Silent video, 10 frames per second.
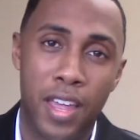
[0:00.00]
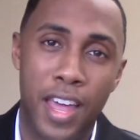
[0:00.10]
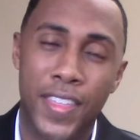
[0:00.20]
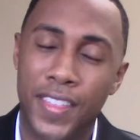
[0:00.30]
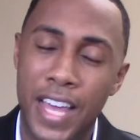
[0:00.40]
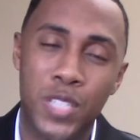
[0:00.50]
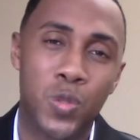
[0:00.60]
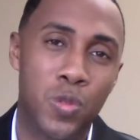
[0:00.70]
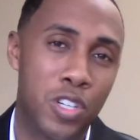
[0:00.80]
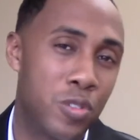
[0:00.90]
I think that's
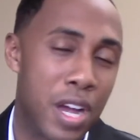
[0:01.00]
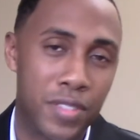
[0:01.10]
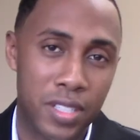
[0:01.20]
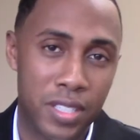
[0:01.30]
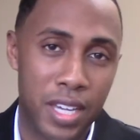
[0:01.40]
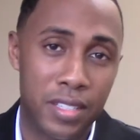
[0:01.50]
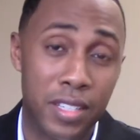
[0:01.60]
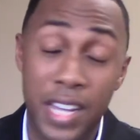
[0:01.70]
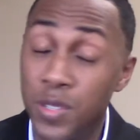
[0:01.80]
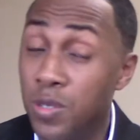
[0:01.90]
what's going to drive success,
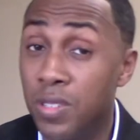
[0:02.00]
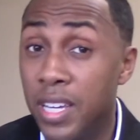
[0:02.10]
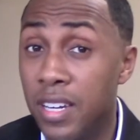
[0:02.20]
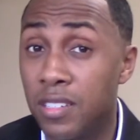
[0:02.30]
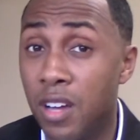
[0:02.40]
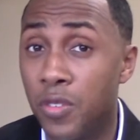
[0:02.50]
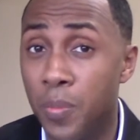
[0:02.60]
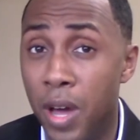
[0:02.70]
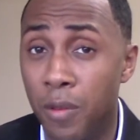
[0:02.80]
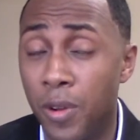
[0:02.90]
and that's what's going to get us off the
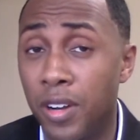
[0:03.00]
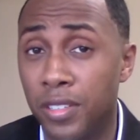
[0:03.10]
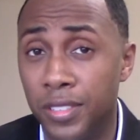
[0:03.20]
bottom rung.